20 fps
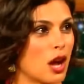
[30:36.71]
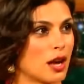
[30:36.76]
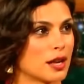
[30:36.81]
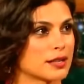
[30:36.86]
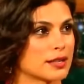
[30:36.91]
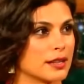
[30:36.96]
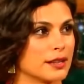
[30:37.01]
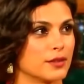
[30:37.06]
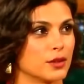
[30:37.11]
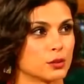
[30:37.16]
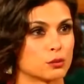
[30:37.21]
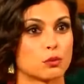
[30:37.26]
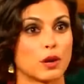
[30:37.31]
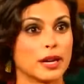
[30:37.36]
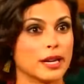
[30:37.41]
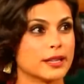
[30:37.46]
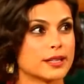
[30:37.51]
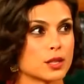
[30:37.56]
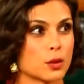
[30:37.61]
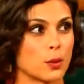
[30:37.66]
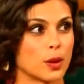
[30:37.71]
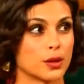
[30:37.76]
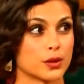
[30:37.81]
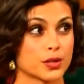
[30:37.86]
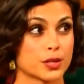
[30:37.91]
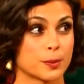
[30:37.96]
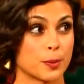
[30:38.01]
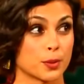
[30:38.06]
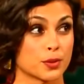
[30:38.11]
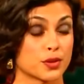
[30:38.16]
And if you run into one, you're
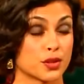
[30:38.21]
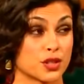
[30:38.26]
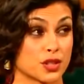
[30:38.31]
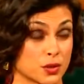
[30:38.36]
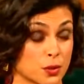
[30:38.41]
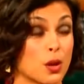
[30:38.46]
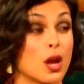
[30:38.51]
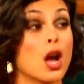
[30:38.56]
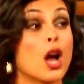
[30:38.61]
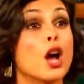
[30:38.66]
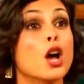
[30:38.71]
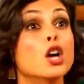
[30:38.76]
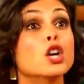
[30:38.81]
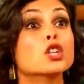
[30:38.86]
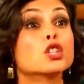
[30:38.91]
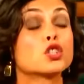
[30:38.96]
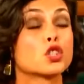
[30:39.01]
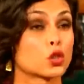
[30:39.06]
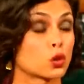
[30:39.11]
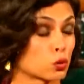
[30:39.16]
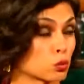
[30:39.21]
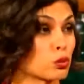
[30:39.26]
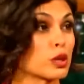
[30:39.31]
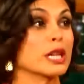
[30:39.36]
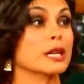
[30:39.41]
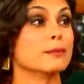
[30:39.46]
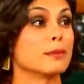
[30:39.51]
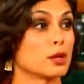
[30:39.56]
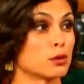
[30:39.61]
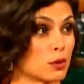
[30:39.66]
supposed to just scream
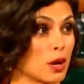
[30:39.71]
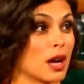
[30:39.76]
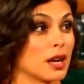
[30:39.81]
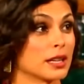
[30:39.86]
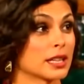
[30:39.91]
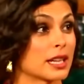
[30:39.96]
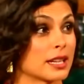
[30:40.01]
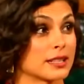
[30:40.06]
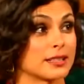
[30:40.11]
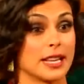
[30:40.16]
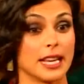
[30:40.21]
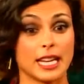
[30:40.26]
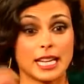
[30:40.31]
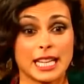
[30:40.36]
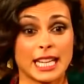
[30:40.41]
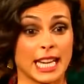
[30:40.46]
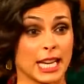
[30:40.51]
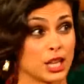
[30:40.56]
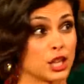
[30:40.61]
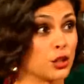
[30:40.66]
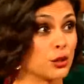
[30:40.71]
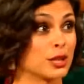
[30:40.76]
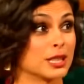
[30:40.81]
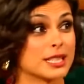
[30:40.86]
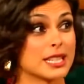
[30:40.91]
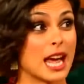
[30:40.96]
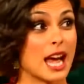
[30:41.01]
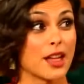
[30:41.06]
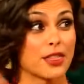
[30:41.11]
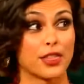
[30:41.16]
and run because they kick you to
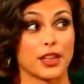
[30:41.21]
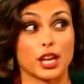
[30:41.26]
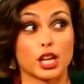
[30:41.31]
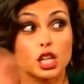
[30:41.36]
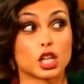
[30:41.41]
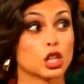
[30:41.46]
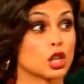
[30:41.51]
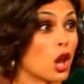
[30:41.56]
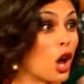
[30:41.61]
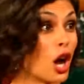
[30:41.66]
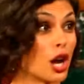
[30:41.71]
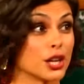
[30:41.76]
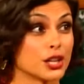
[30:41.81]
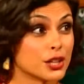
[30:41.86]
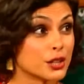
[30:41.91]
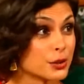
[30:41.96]
death and claw you.